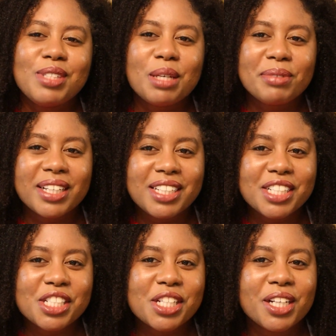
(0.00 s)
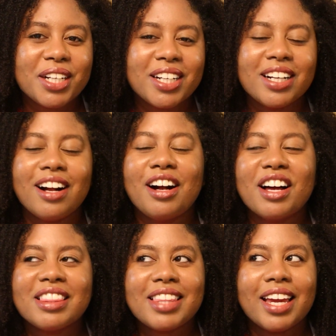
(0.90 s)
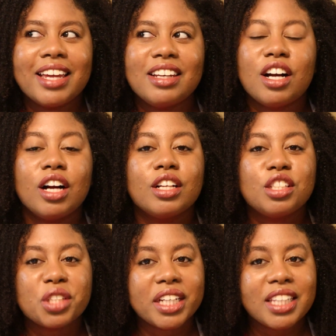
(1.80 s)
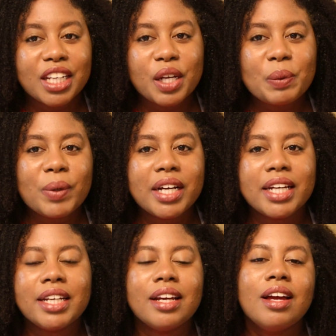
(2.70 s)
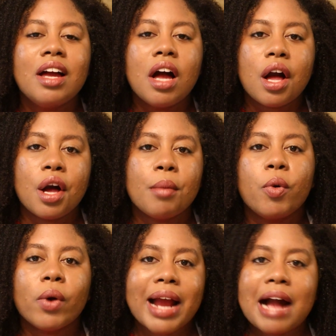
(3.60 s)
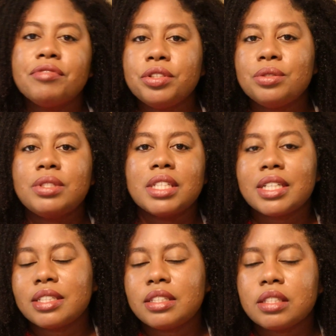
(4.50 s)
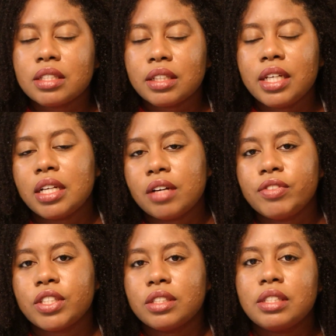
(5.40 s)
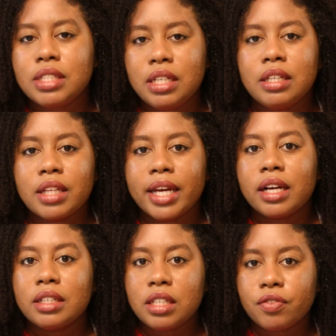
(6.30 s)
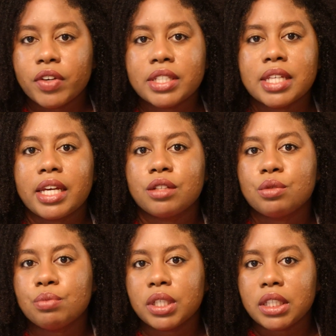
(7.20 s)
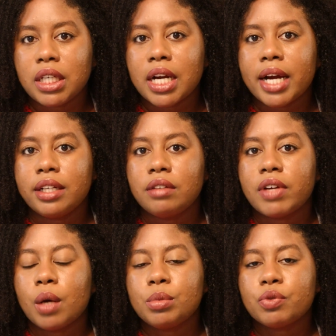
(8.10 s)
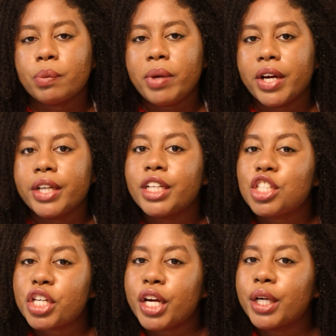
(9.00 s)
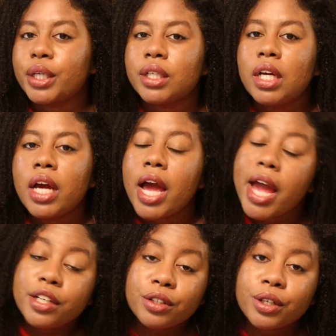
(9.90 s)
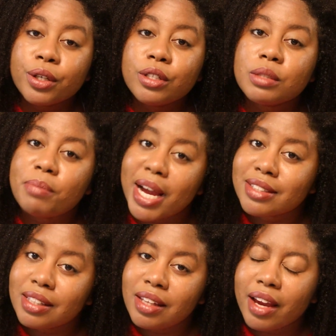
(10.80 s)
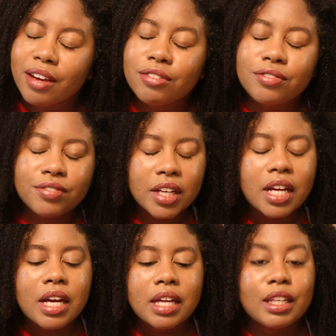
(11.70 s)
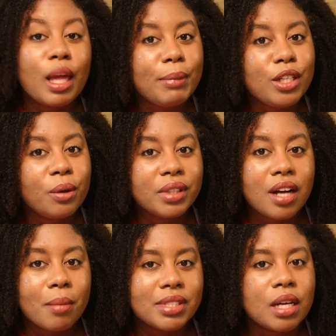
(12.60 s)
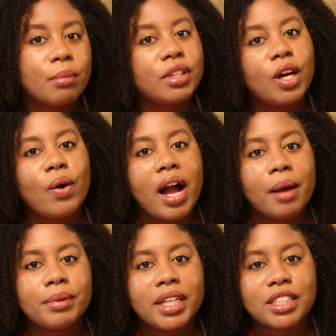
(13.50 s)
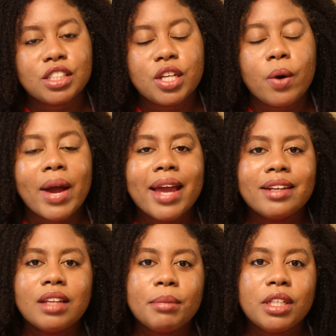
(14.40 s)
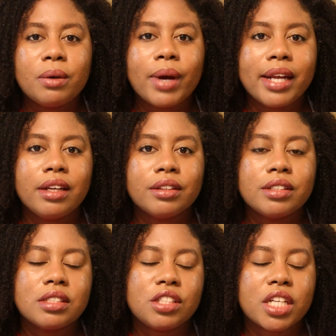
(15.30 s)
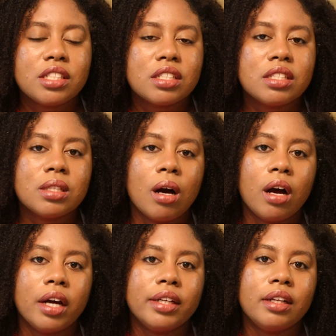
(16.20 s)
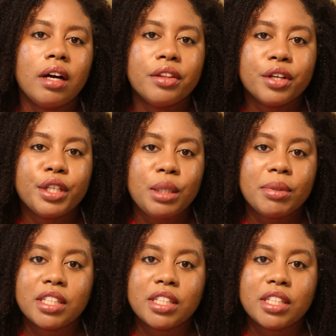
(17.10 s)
deep conditioner than a strengthening one? Or have you used it consistently enough to see like a difference, like it's really kind of helped repair and get your hair and your curls back to life? Let me know in the comments down below. I would like to know. And let me know any other suggestions on other deep